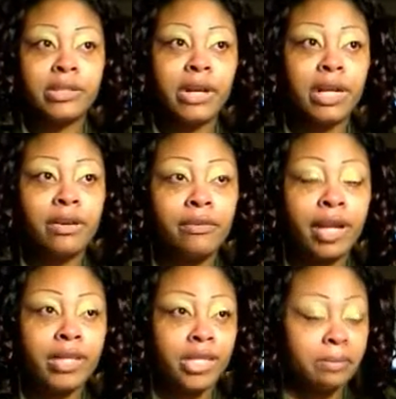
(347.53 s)
trying to
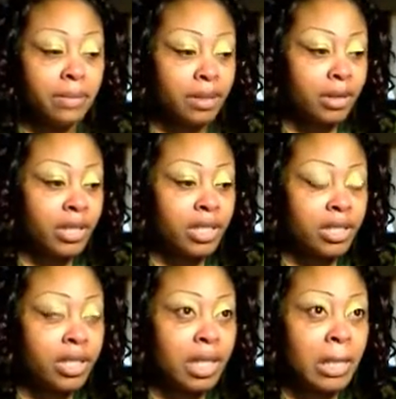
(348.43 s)
arrange a
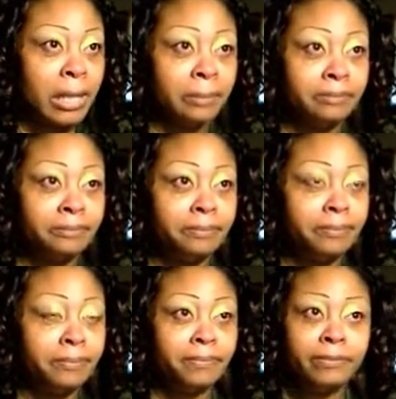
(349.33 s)
marriage.
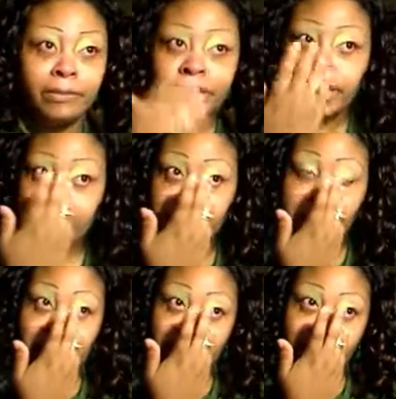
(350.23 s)
Really
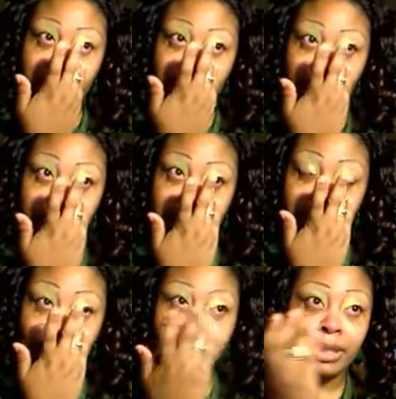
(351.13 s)
didn't have too much
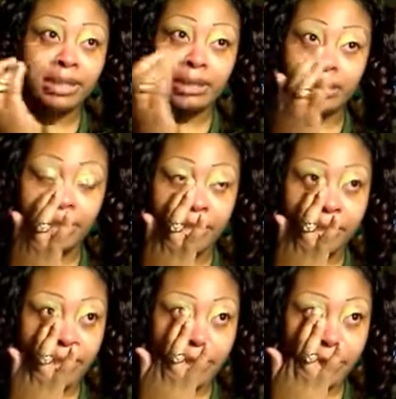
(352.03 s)
help. My sister
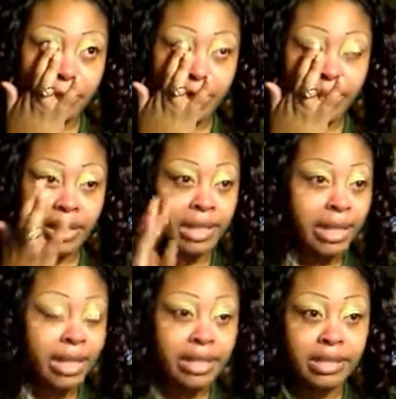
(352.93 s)
couldn't deal with it, I
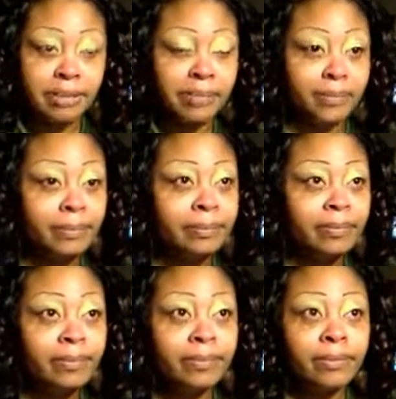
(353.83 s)

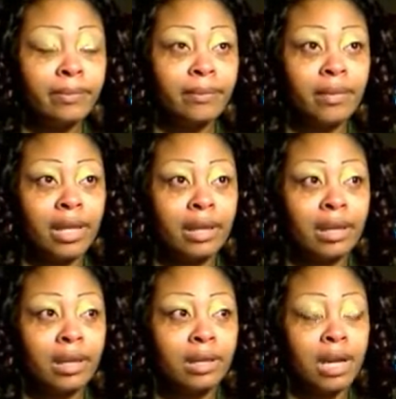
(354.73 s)
guess.
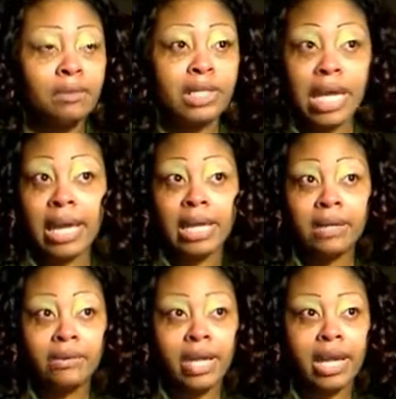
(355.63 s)
And I was
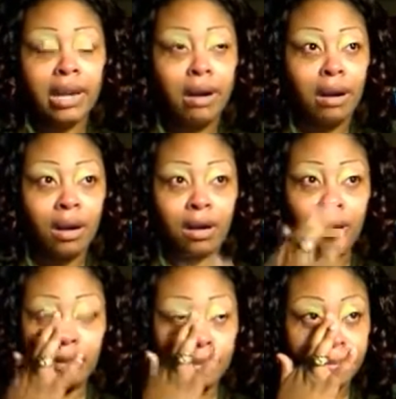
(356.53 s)
angry at her.
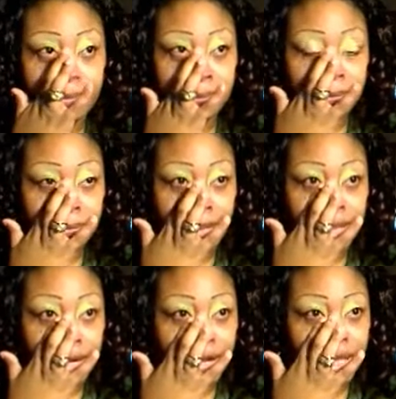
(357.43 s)

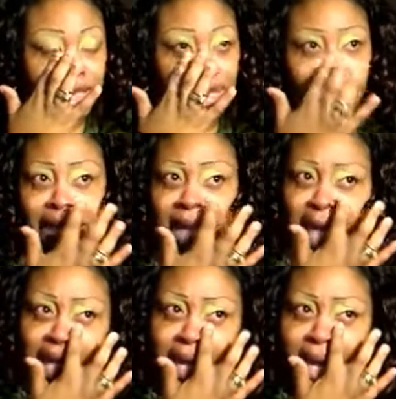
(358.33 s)
I carried a
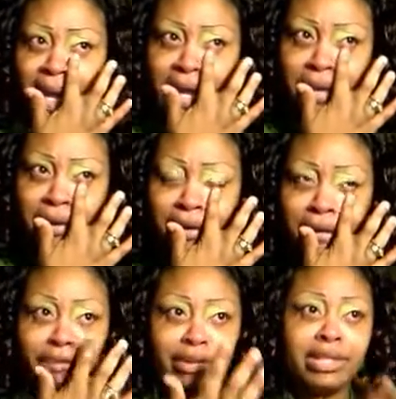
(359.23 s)
lot of
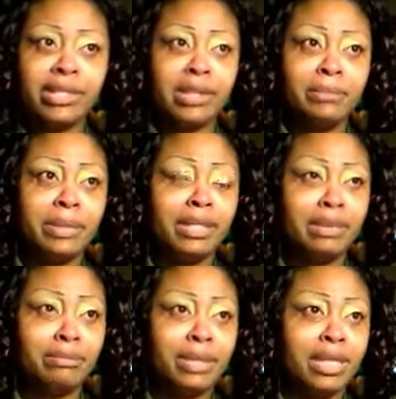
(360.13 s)
anger and
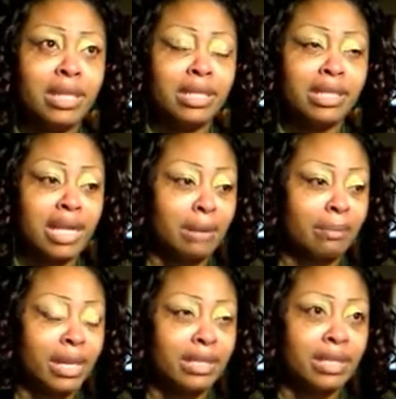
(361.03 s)
resentment because
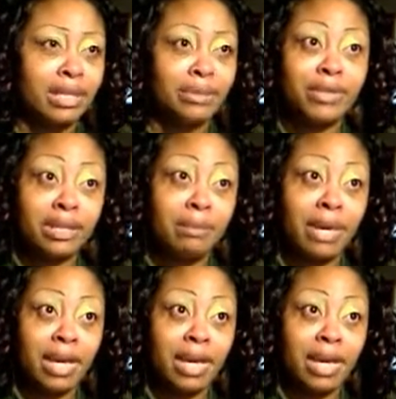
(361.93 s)
I basically was the